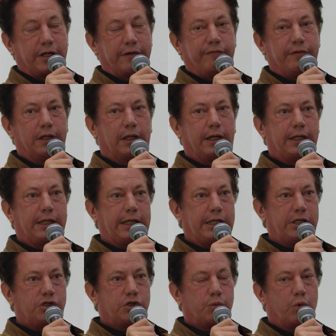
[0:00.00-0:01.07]
I feel like
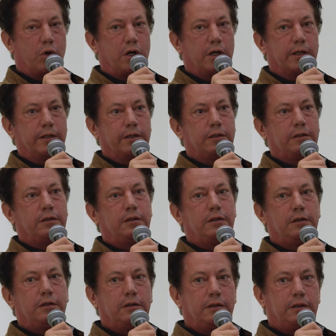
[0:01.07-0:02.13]
each one
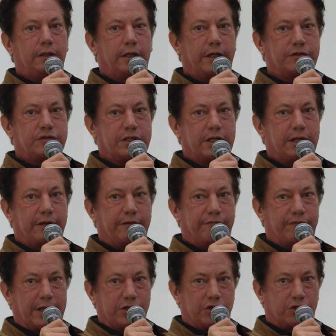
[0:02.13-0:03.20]
is an
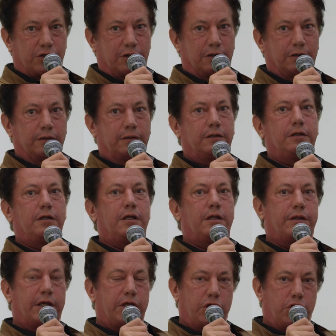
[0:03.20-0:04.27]
adventure
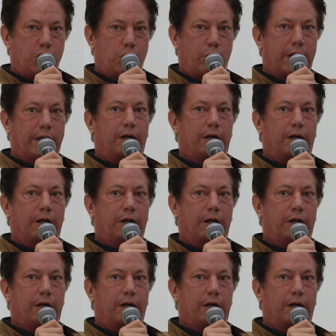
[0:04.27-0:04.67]
that you went